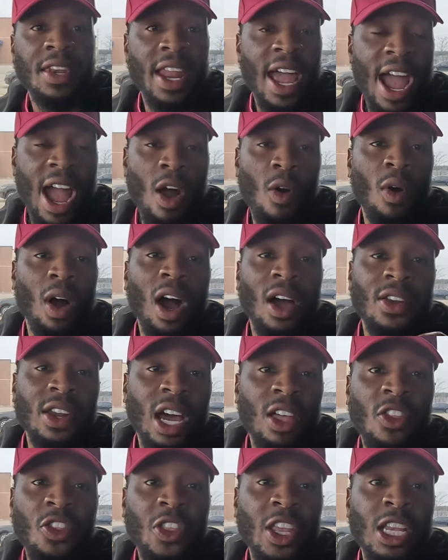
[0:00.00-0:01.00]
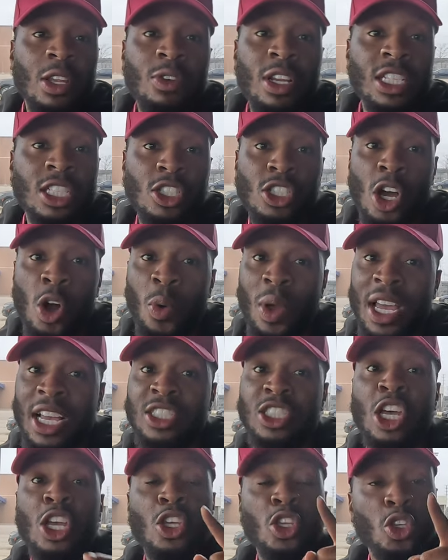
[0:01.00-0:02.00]
Now, another thing you need to know
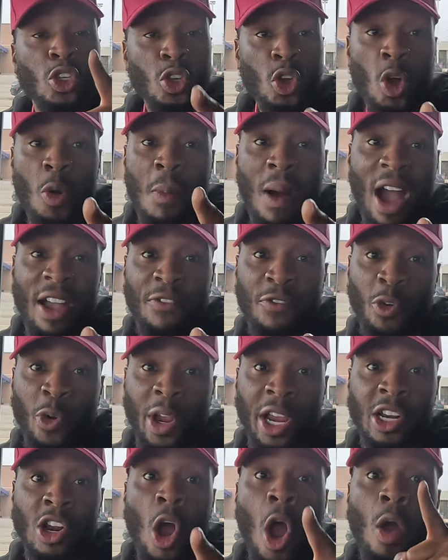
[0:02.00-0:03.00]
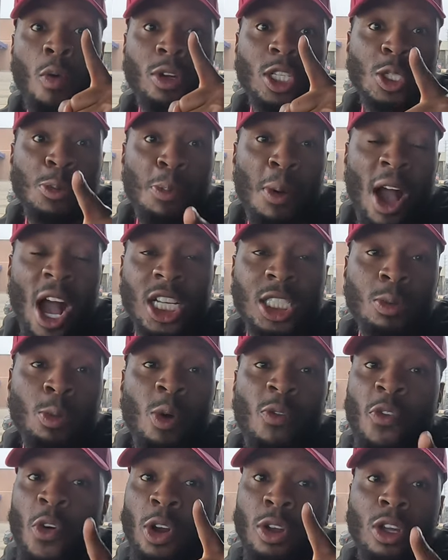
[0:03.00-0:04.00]
is you, my friend, are
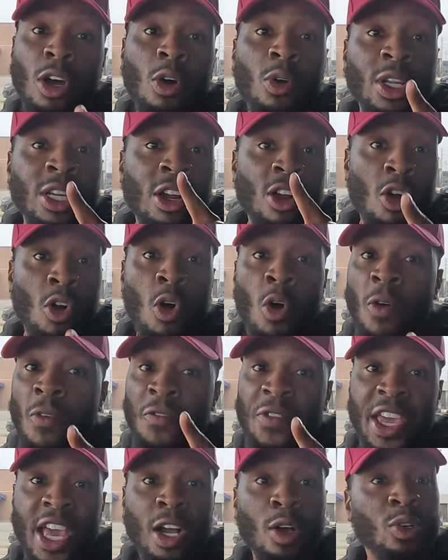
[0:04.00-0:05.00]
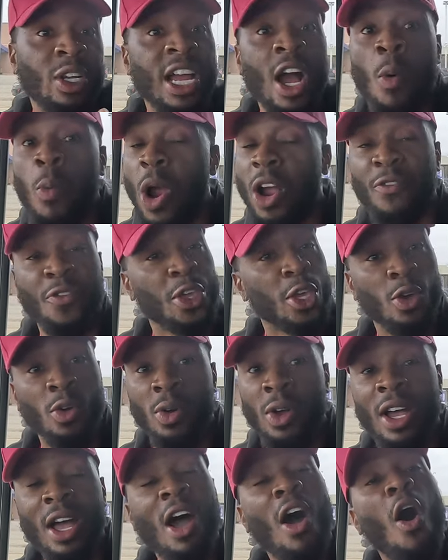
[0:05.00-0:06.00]
responsible for loading your own vehicle. They don't work for
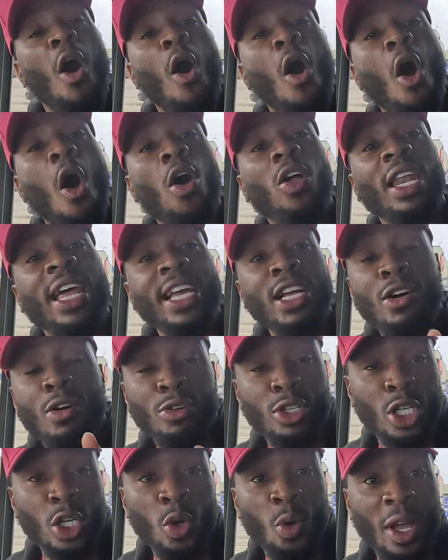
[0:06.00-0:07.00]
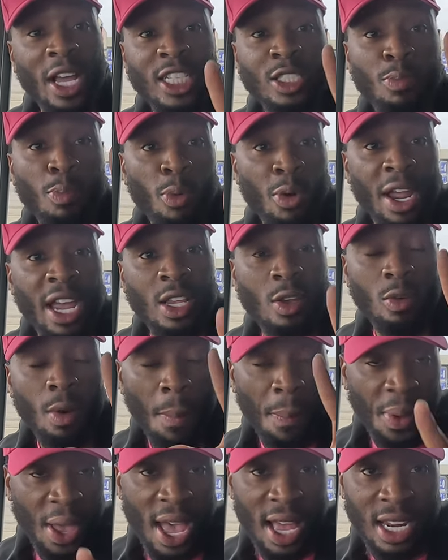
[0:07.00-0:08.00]
you. All they gonna do is bring you
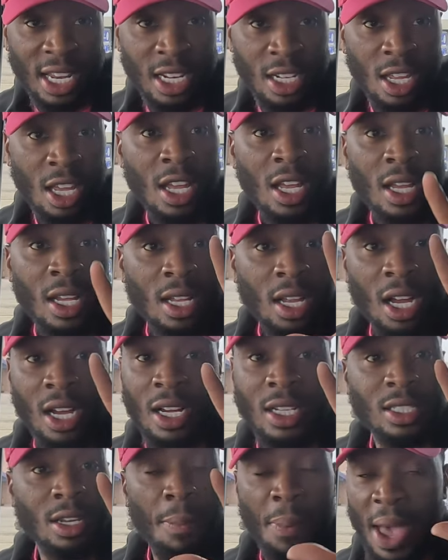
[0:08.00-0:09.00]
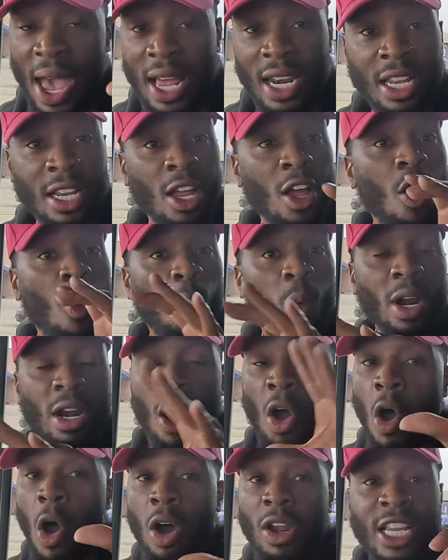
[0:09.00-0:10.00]
the pallet uh, the pallet
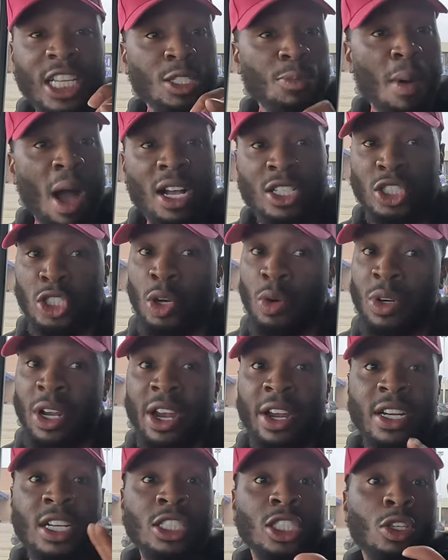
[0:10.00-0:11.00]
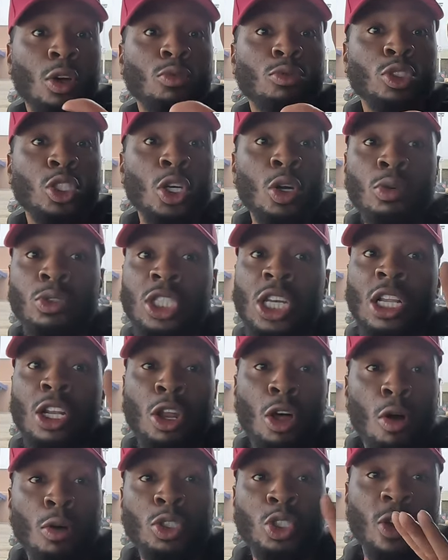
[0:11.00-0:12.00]
with all these boxes on there. And it's on you to
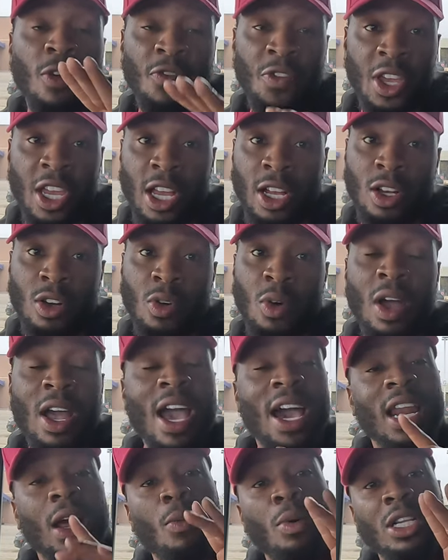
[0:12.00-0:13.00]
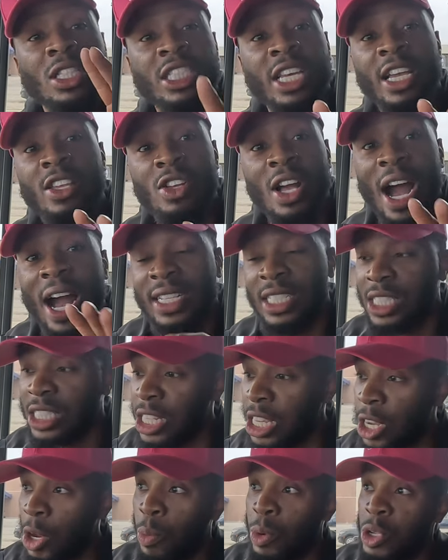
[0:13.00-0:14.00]
load your vehicle. And I want to tell you guys a
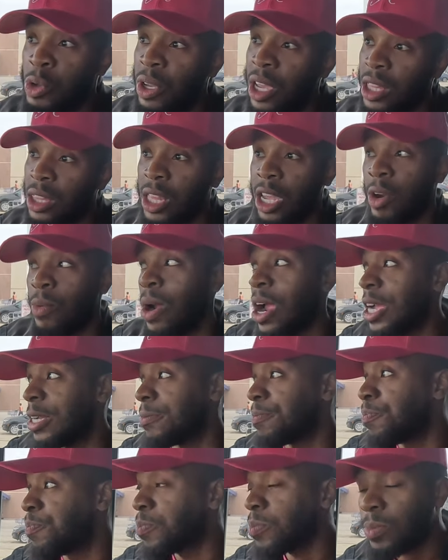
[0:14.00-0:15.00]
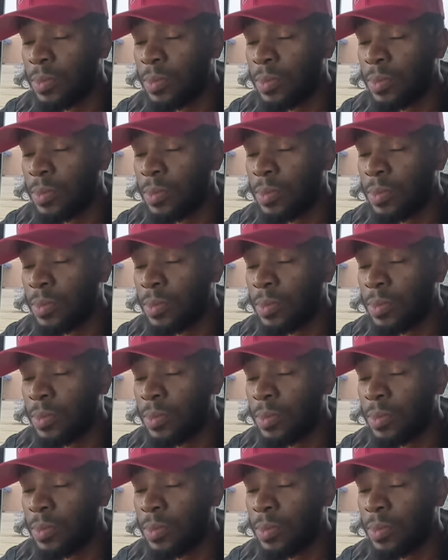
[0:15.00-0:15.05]
secret when you get there, right?